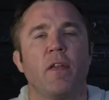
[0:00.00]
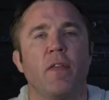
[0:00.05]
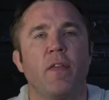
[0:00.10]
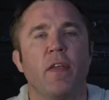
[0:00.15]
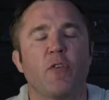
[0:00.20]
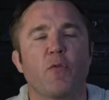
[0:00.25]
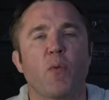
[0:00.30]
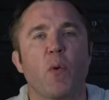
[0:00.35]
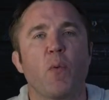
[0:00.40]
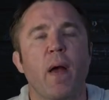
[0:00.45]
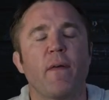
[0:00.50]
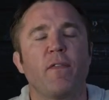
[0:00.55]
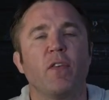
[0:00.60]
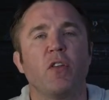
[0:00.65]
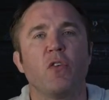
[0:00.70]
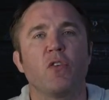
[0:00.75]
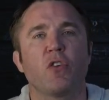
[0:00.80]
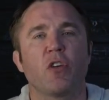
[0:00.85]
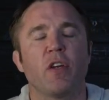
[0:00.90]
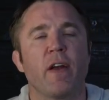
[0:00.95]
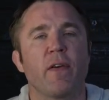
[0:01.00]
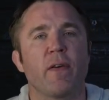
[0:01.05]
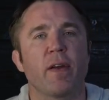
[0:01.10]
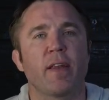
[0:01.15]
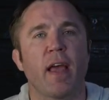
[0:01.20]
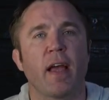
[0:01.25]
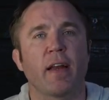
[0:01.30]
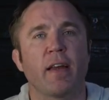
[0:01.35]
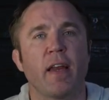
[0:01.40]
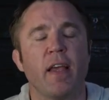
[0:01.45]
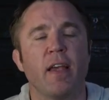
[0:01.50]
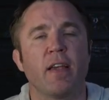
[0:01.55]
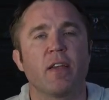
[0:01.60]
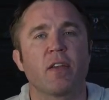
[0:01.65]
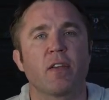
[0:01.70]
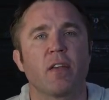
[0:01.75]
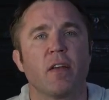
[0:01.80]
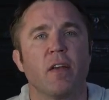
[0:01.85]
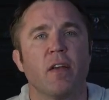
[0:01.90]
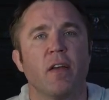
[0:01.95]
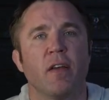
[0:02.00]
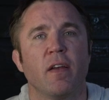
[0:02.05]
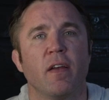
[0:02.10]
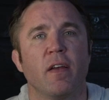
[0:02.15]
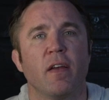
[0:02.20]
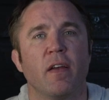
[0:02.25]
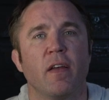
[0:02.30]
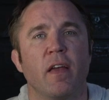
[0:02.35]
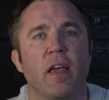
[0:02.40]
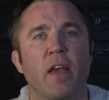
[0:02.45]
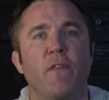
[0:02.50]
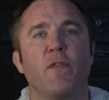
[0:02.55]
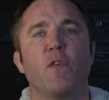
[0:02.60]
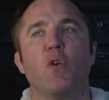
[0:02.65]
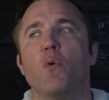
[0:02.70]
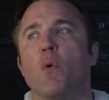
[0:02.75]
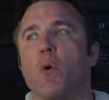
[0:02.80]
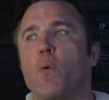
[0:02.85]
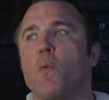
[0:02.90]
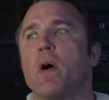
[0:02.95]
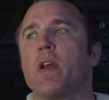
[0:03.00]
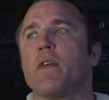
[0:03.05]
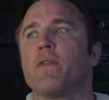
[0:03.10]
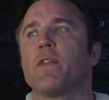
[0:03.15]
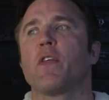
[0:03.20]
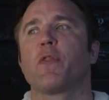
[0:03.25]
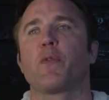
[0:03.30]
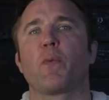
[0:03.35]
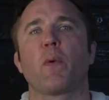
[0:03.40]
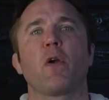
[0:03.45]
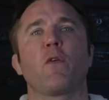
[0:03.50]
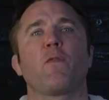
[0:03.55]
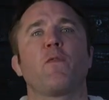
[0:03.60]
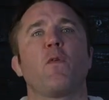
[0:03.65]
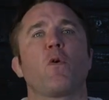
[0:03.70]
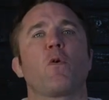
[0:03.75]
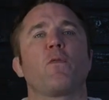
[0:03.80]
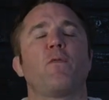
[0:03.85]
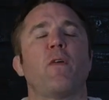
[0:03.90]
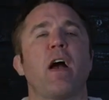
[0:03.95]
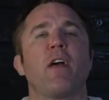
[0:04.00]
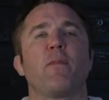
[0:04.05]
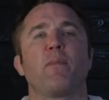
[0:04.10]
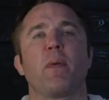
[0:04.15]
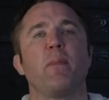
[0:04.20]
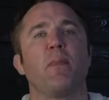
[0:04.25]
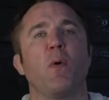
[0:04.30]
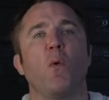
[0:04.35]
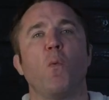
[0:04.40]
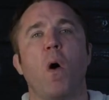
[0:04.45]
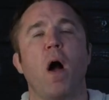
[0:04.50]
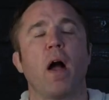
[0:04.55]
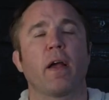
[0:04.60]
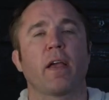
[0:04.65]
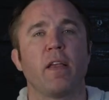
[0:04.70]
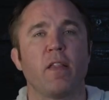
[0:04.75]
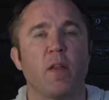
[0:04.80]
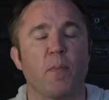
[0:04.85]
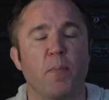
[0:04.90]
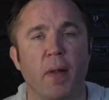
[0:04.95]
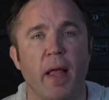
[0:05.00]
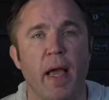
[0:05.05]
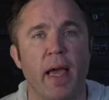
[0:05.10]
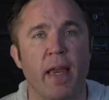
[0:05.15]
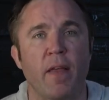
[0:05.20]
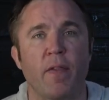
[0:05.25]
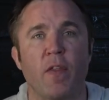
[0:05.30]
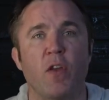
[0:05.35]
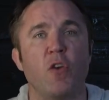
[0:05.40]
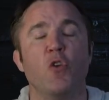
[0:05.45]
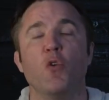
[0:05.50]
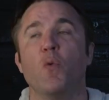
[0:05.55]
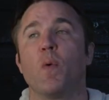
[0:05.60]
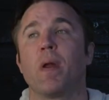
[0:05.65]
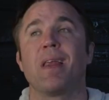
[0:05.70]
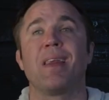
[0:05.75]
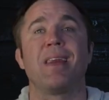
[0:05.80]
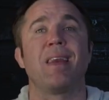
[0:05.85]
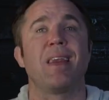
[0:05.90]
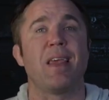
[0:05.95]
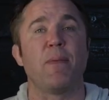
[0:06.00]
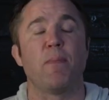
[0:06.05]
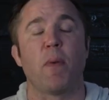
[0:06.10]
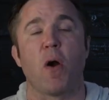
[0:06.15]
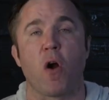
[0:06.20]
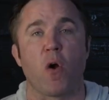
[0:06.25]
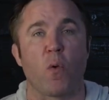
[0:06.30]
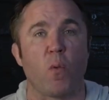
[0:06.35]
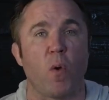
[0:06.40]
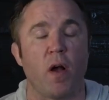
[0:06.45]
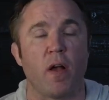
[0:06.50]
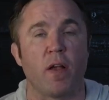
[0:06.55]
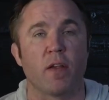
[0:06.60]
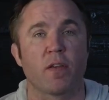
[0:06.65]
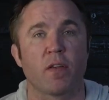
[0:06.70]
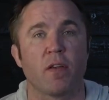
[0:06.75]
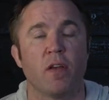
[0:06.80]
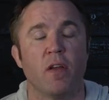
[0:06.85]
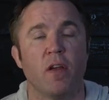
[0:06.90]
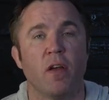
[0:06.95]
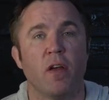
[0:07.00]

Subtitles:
These were revolutionary techniques. If you were one of the 3 or 4 or 5 people walking the planet that knew what a knee bar was,